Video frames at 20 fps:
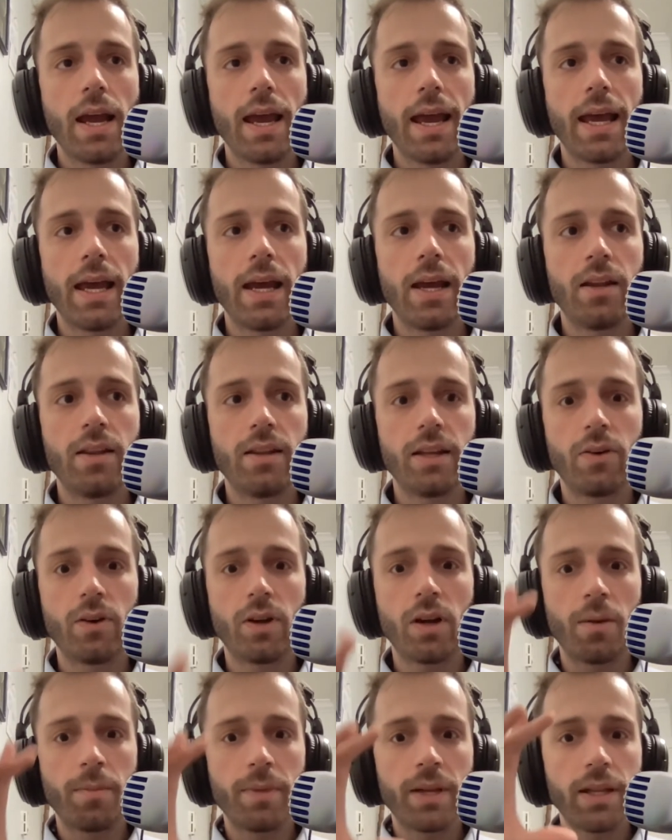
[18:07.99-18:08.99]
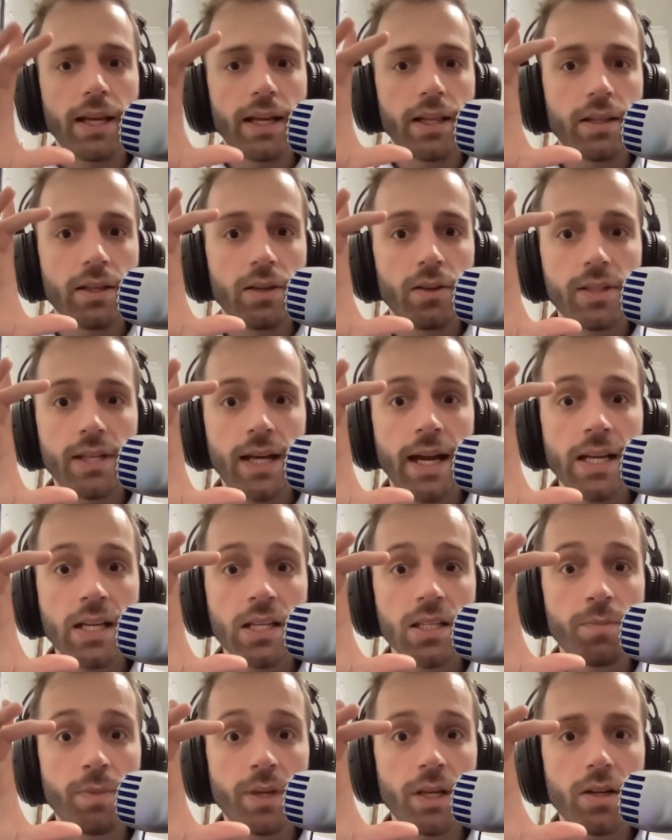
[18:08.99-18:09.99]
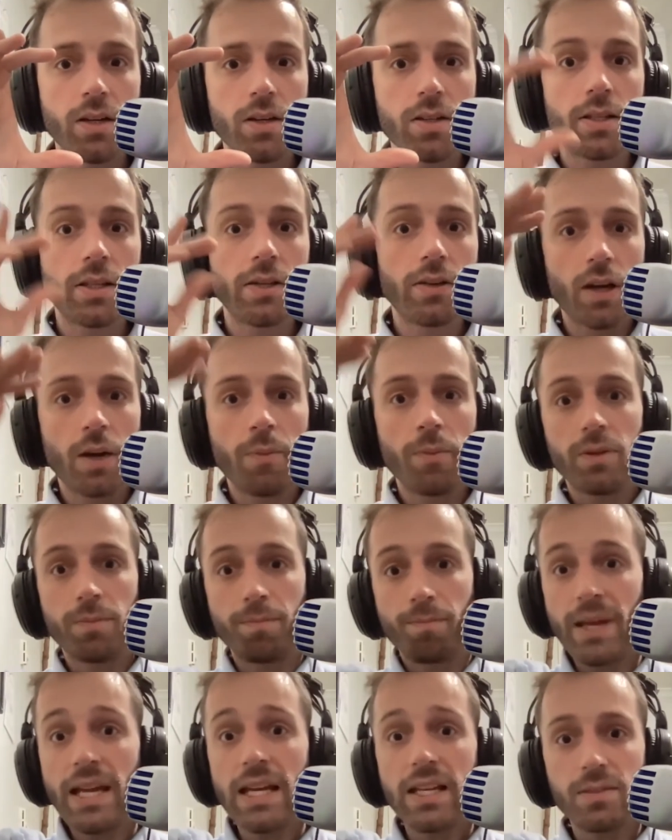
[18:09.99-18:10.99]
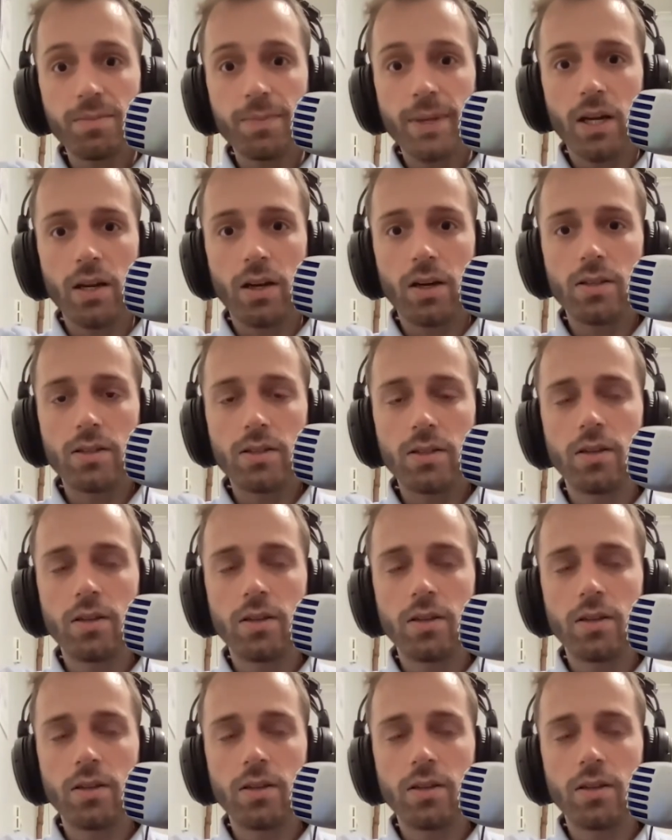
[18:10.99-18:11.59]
And they'll come in like little tiny speakers, and they'll come with big speakers.